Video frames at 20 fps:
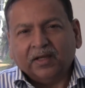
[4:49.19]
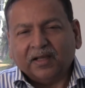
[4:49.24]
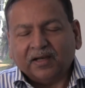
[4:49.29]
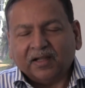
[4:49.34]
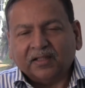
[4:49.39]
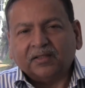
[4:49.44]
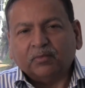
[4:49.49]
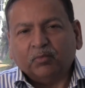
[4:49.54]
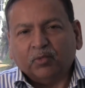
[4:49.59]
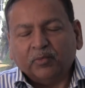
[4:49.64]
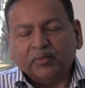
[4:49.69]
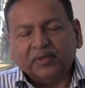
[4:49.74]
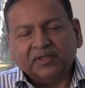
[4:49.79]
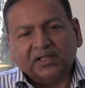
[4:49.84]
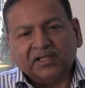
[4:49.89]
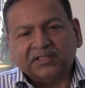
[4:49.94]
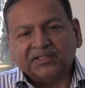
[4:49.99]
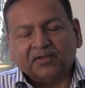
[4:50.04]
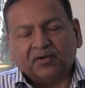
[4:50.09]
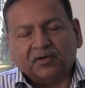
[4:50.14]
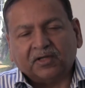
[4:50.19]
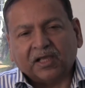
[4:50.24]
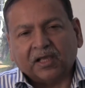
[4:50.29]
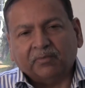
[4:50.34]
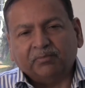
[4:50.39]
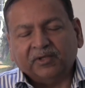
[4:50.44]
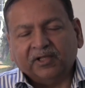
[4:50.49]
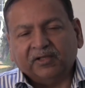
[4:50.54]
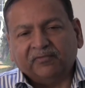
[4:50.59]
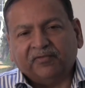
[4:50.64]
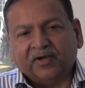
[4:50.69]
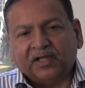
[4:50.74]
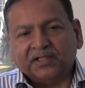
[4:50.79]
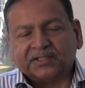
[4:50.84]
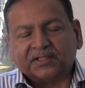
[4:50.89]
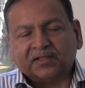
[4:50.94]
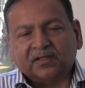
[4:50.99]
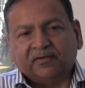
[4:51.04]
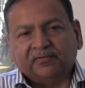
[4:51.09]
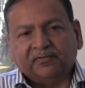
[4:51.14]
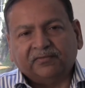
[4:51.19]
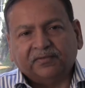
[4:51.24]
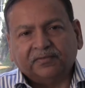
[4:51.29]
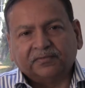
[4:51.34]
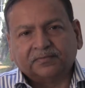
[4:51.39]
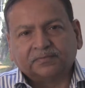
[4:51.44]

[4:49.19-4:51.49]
And at the moment, that's not happening fast enough.